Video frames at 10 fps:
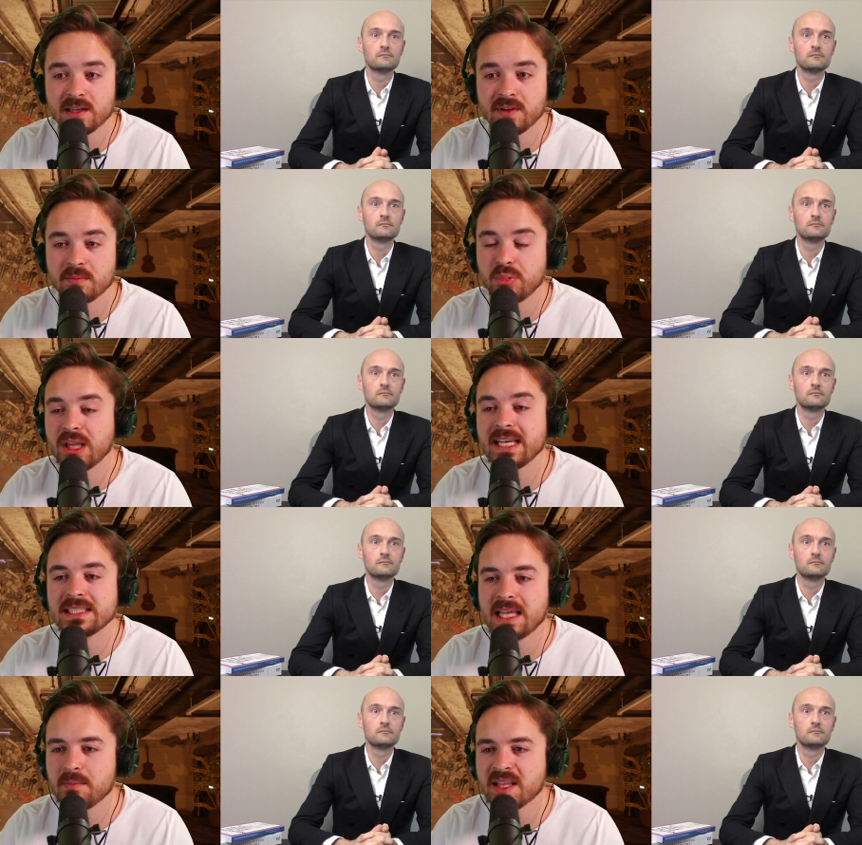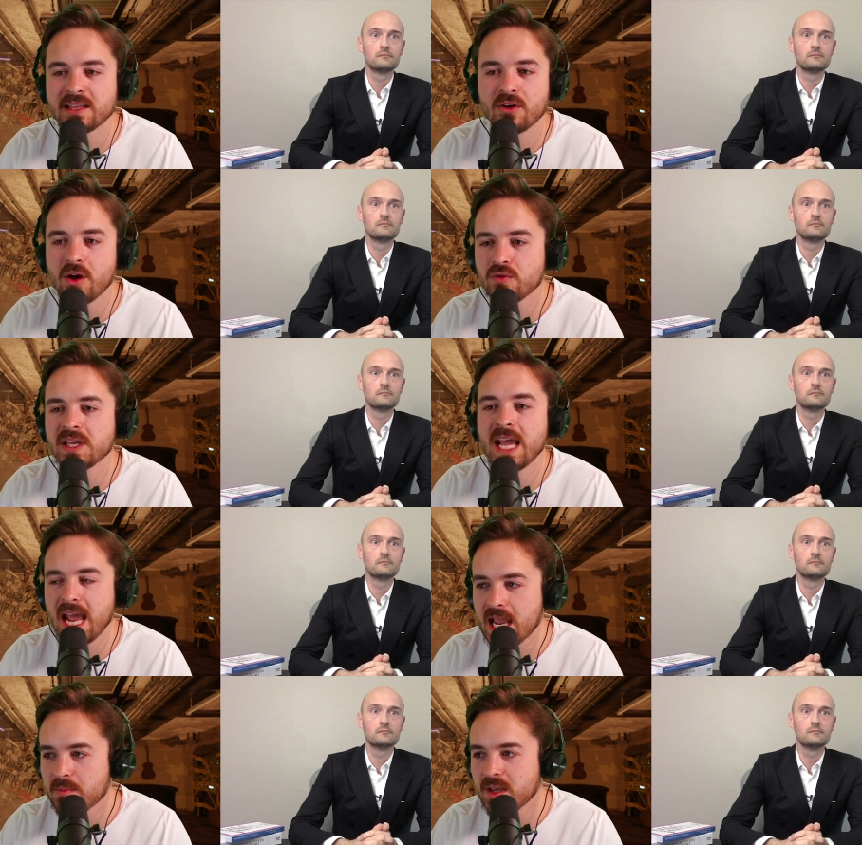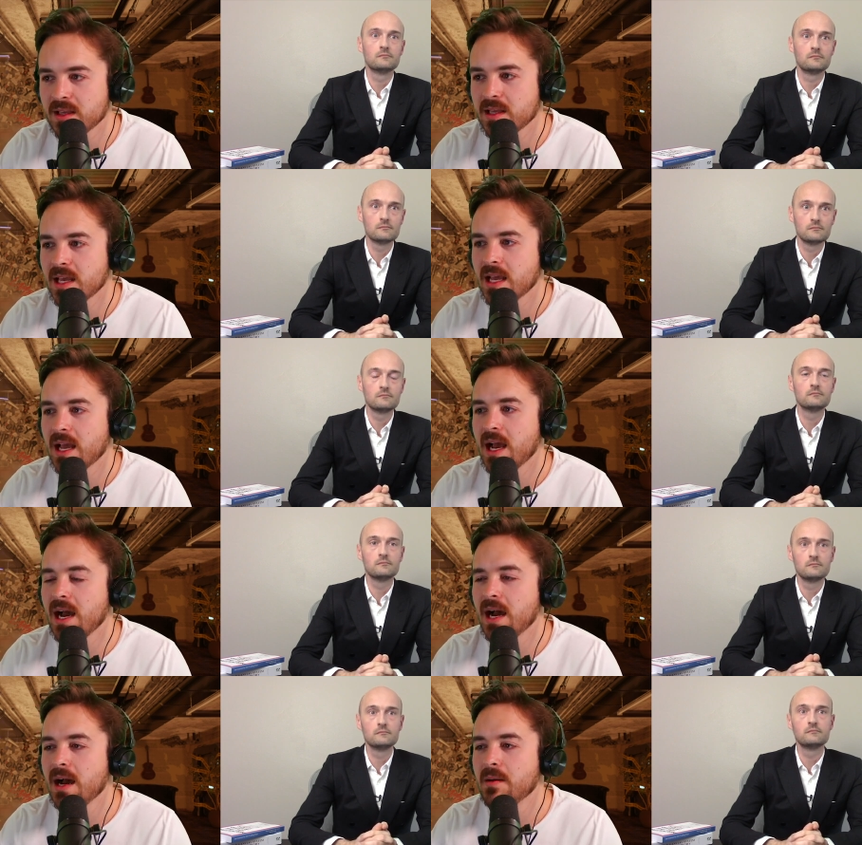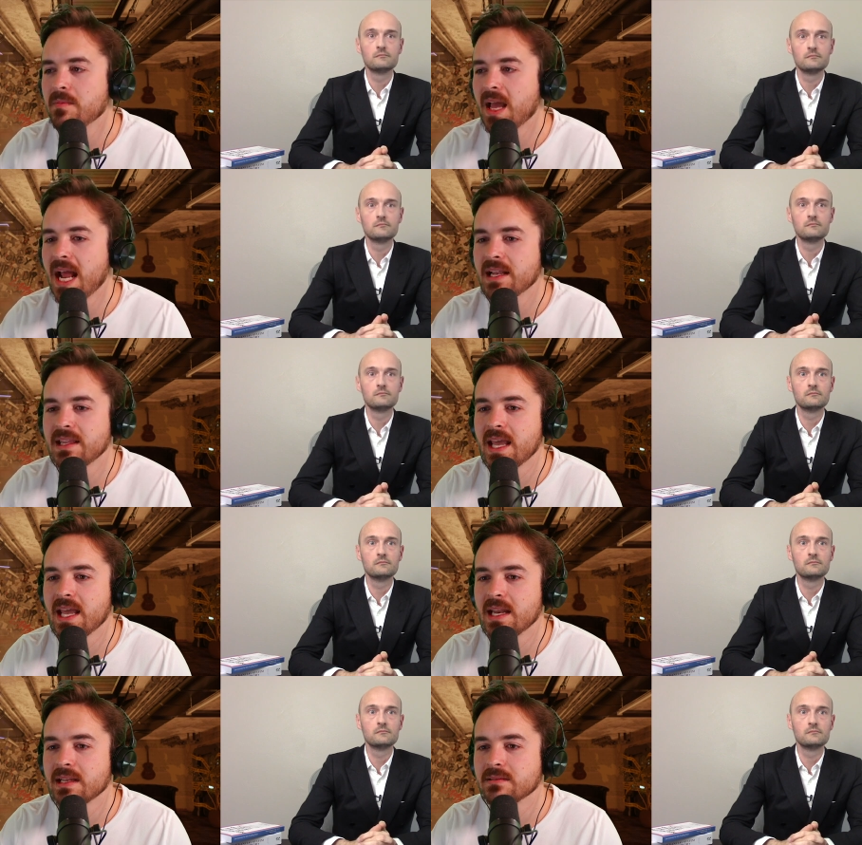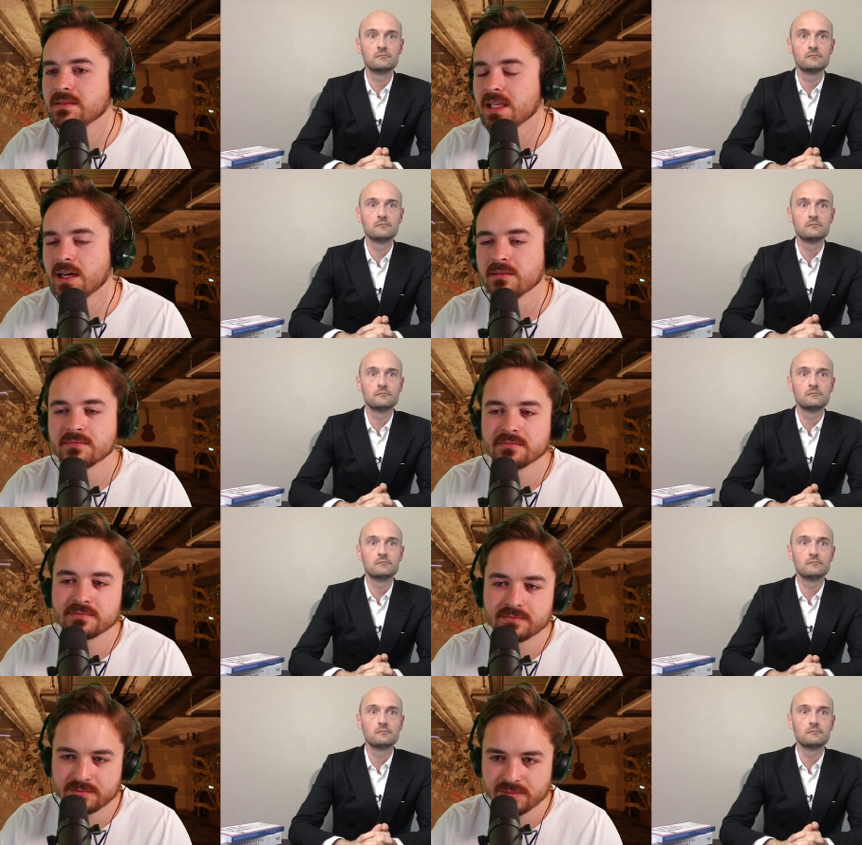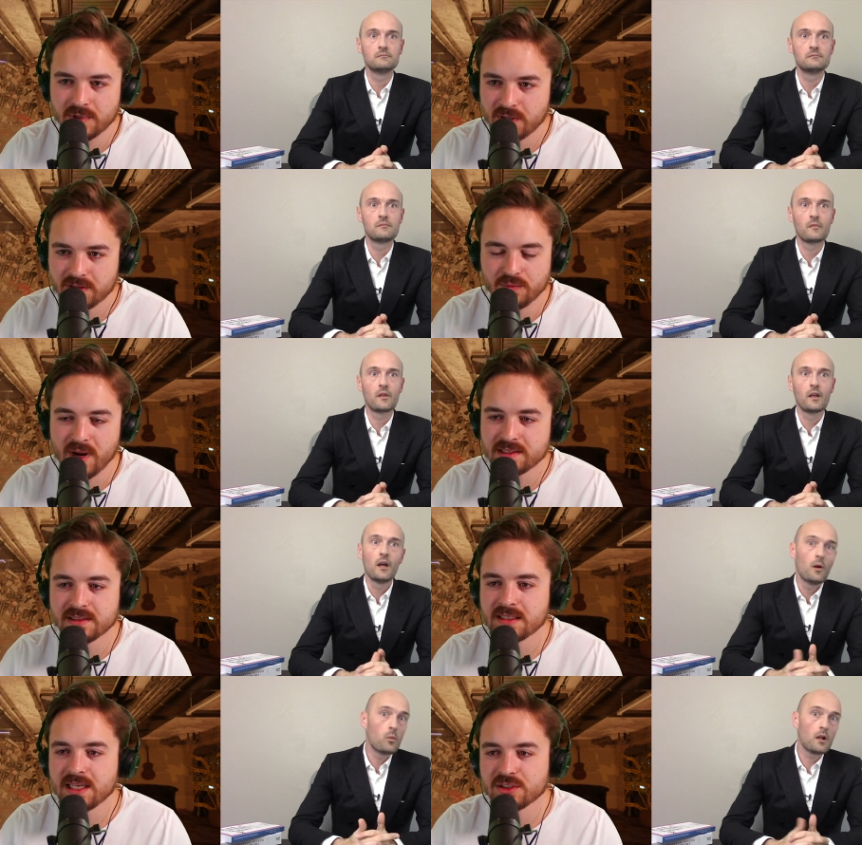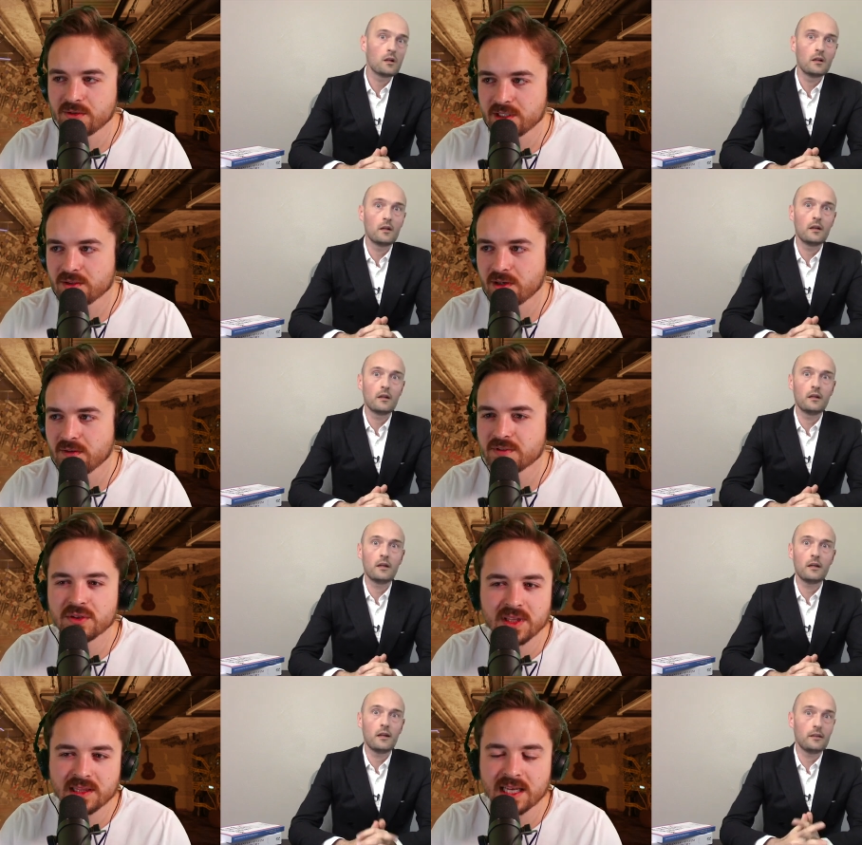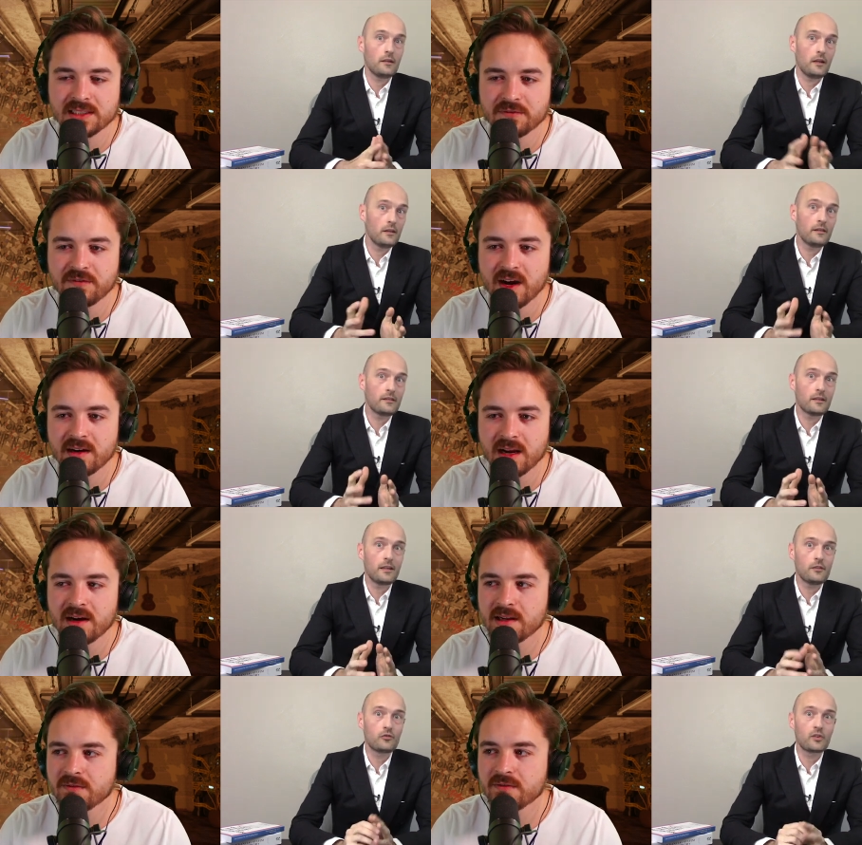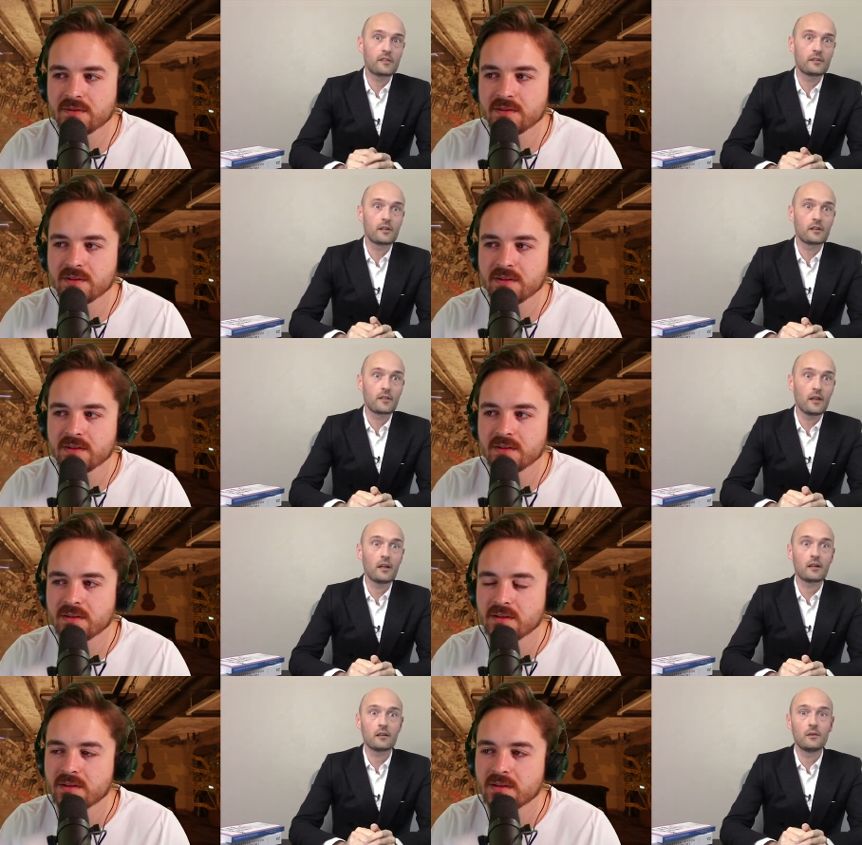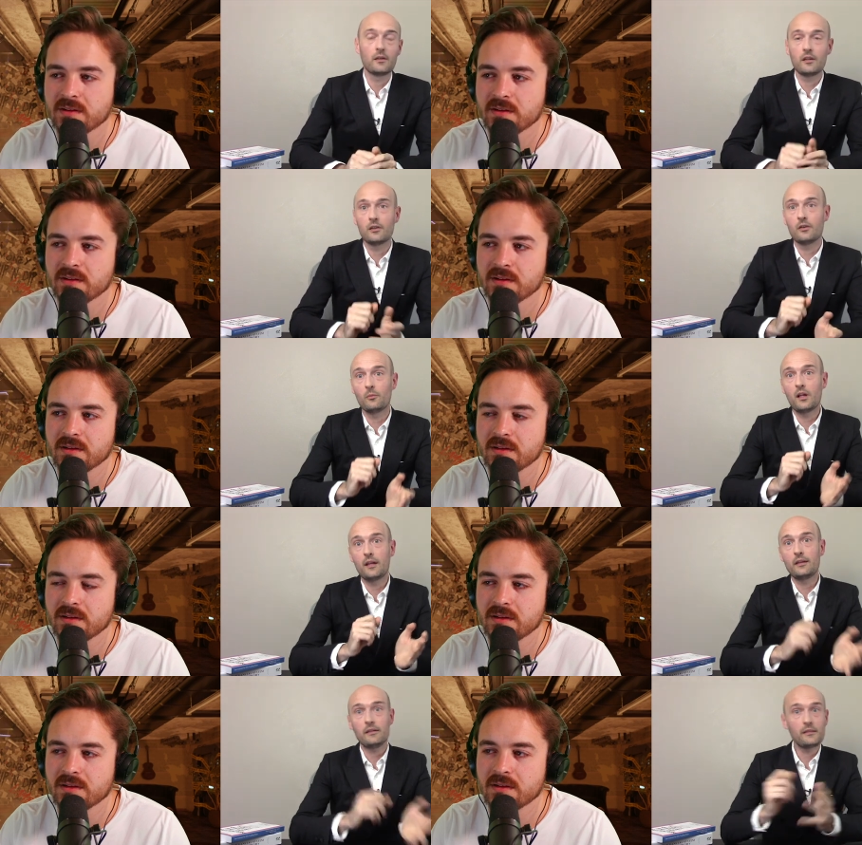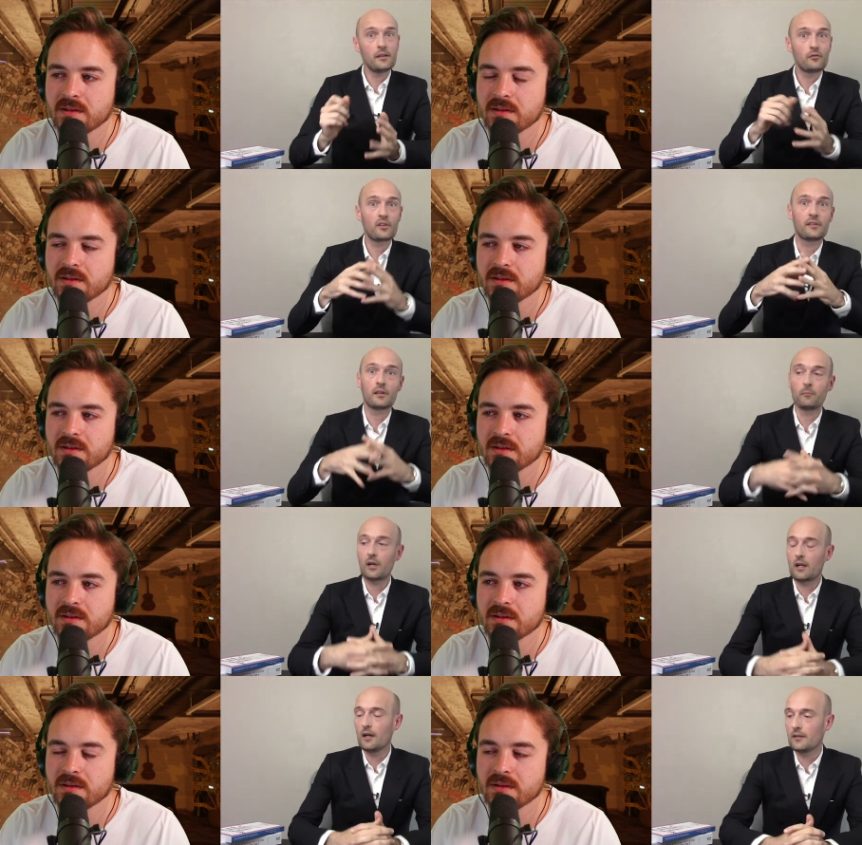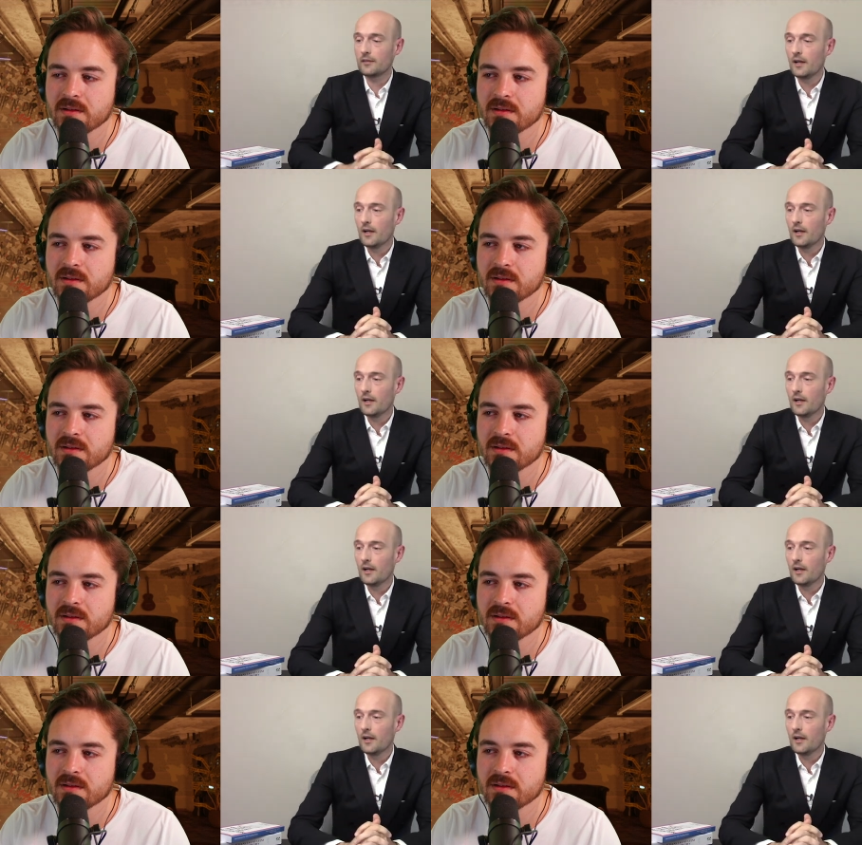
Speaker 1: wind of it, plays them at their own game. Um, and then, you know, the rest
Speaker 2: is well, history, sort of. Do you think it, that's it, a it fair narrative? It is an interesting thing. You know, well, it is interesting because